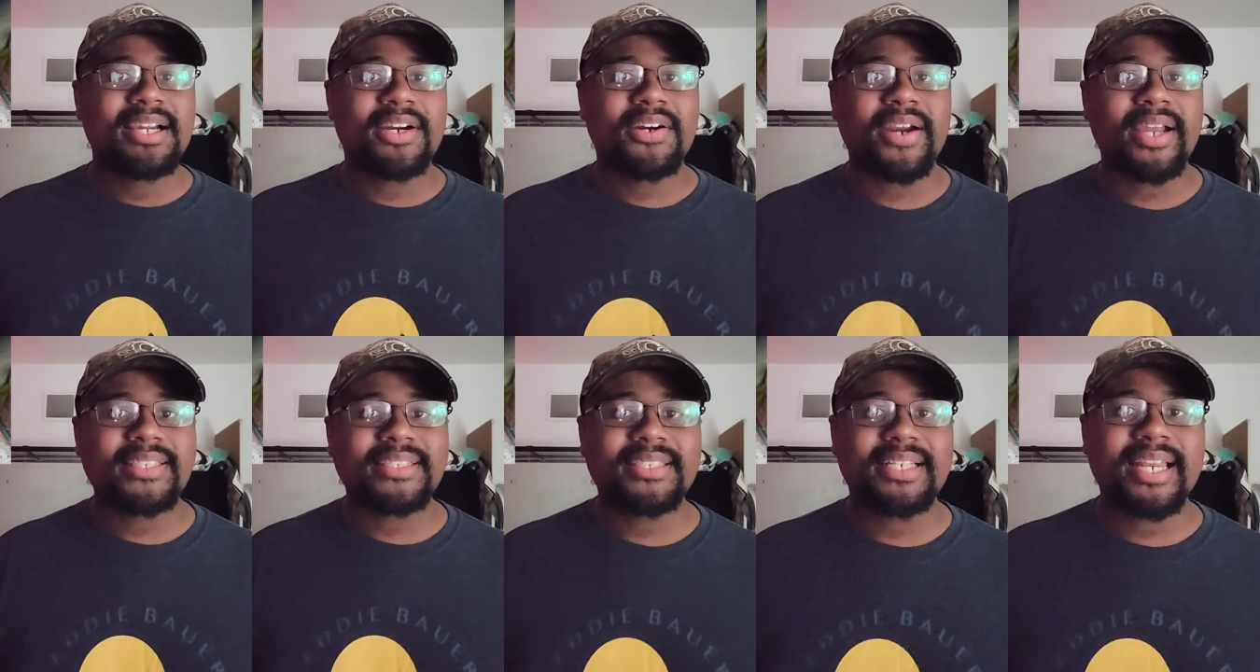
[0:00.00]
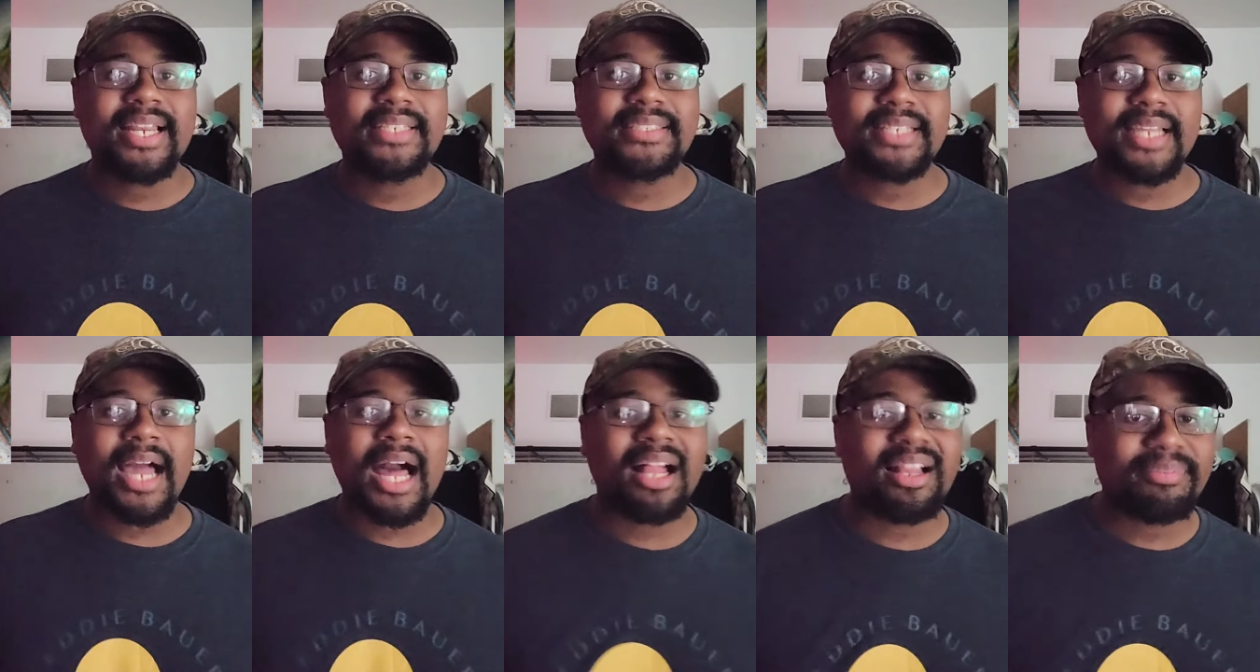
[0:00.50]
Alright, so that is
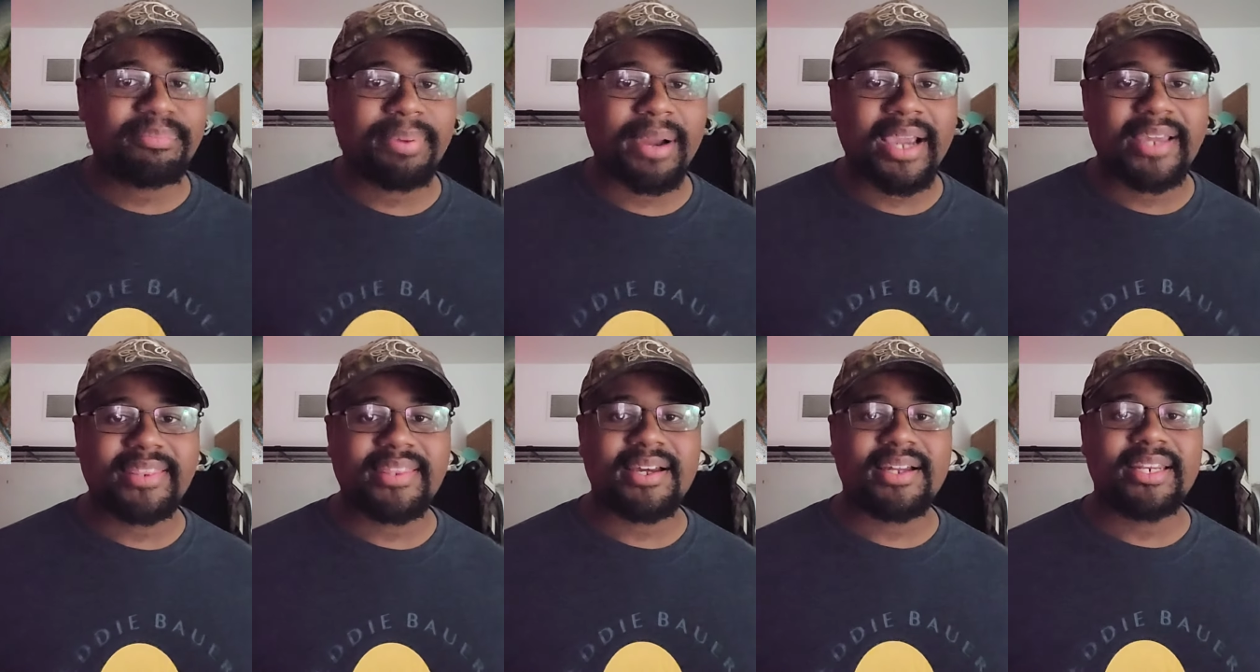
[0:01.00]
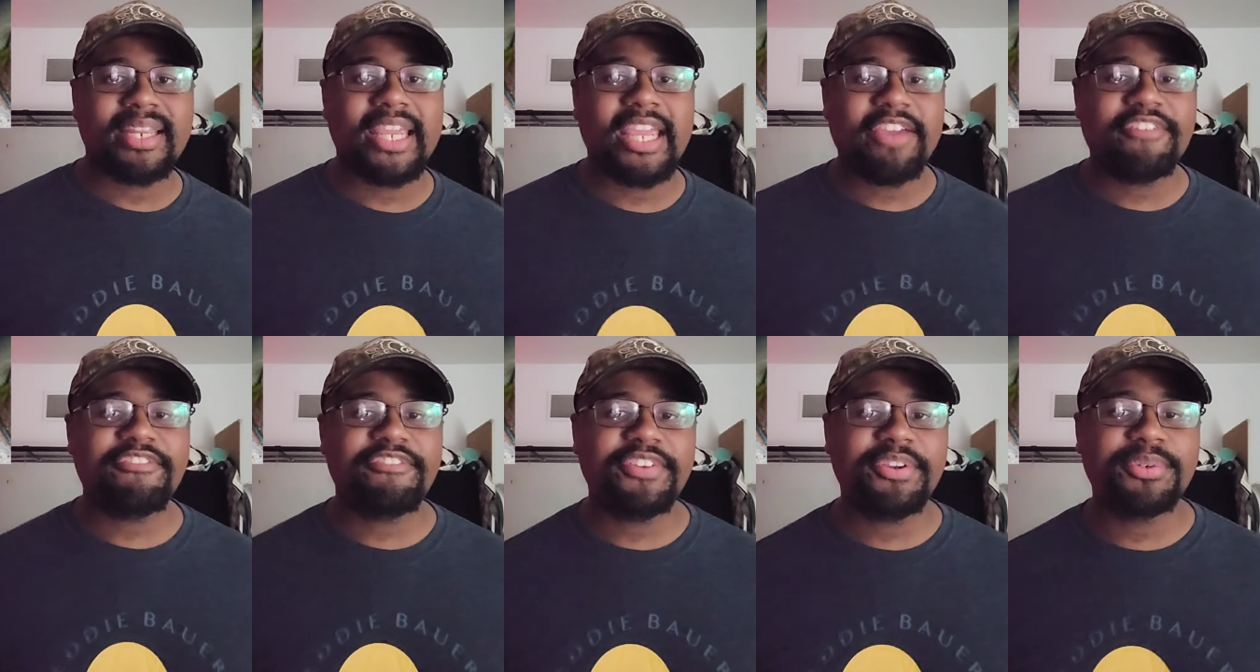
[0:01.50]
the olive python.
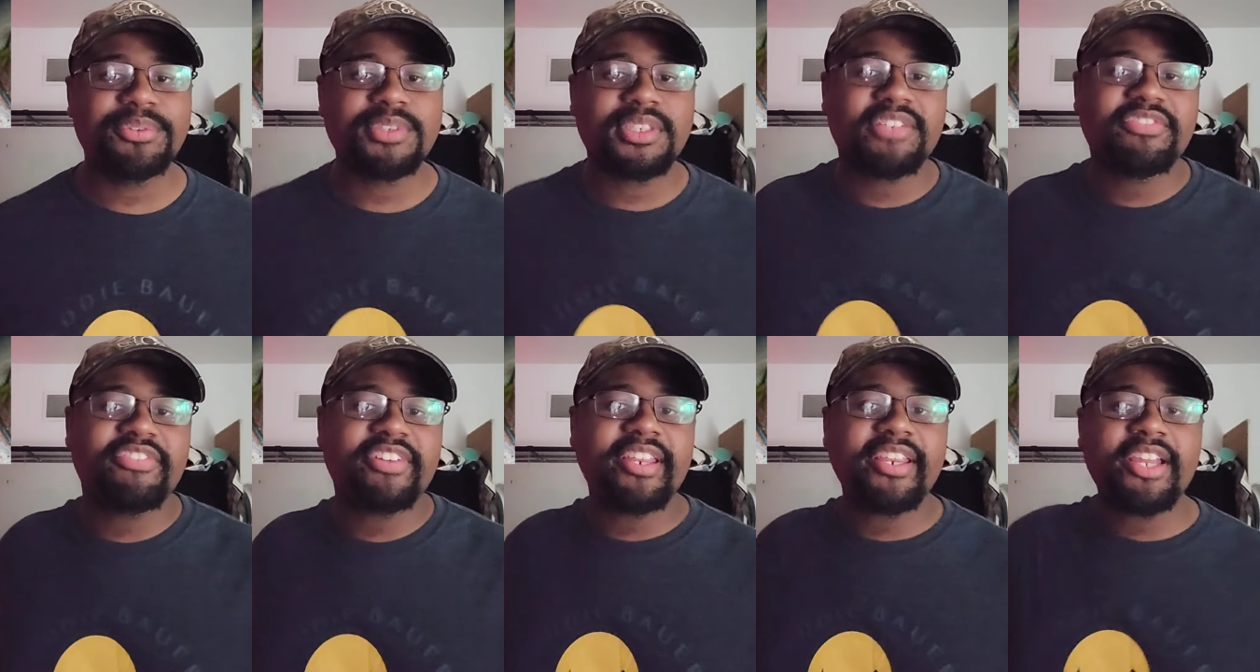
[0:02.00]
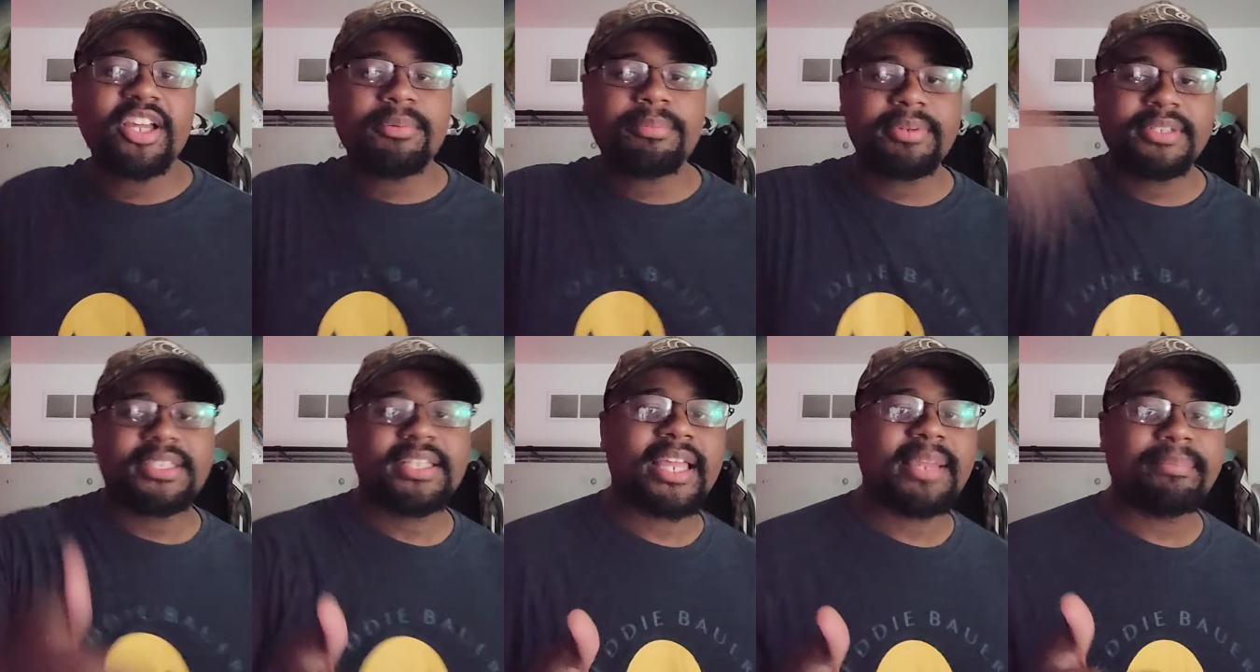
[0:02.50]
If you enjoyed the video,
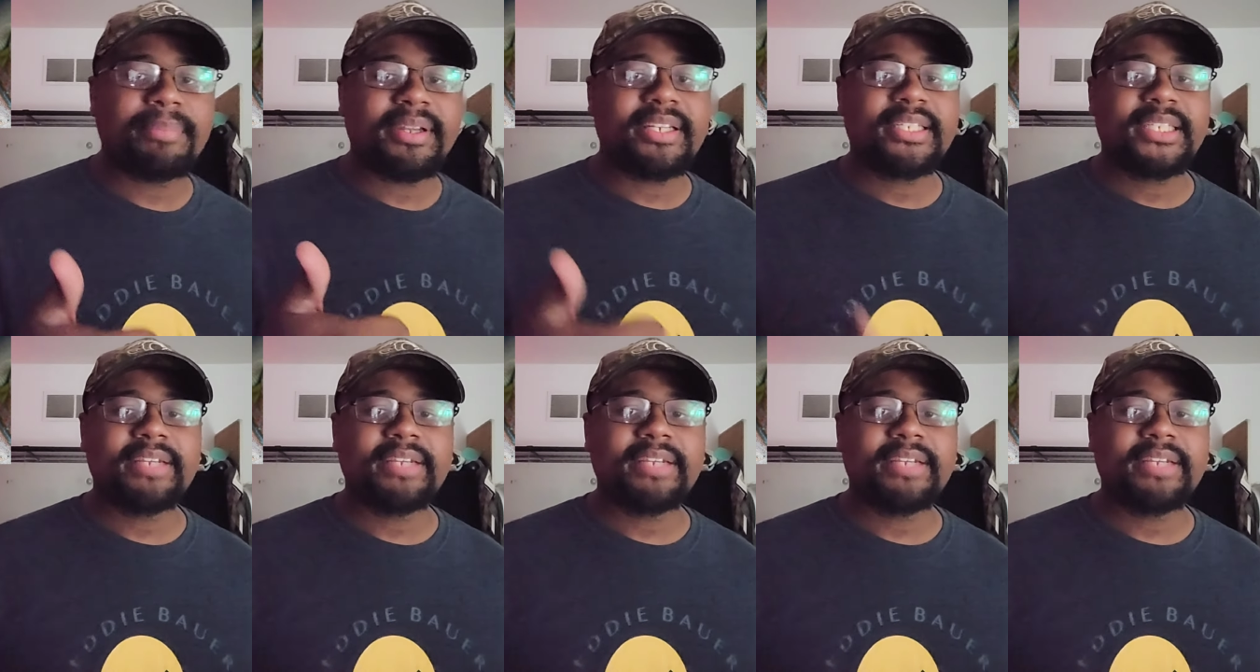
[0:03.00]
please the like button.